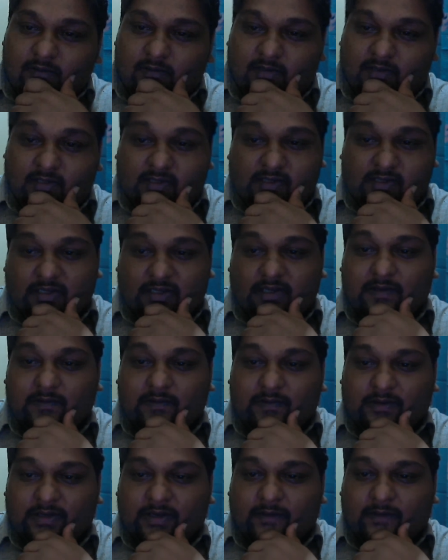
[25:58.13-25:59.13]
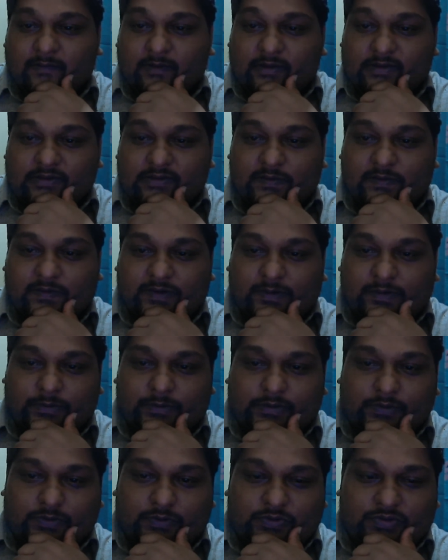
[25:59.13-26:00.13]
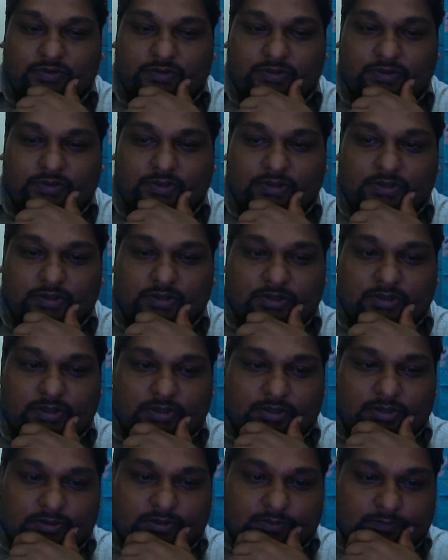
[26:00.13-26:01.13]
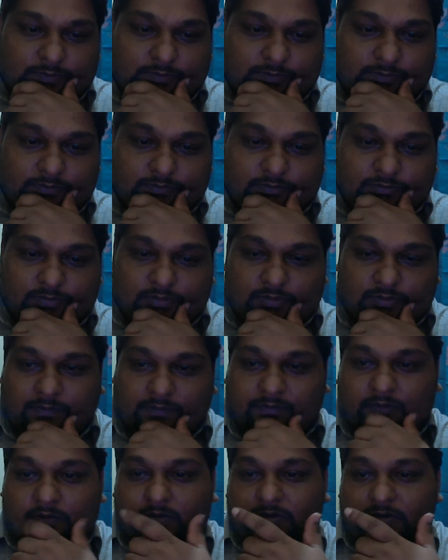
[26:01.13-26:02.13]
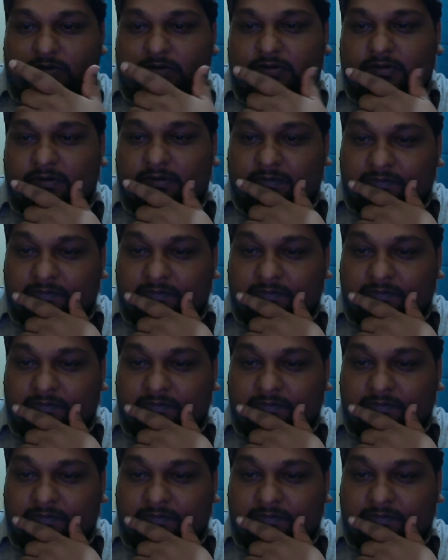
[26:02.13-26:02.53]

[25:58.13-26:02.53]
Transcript: this day we have lots of air pollution. um, of course, if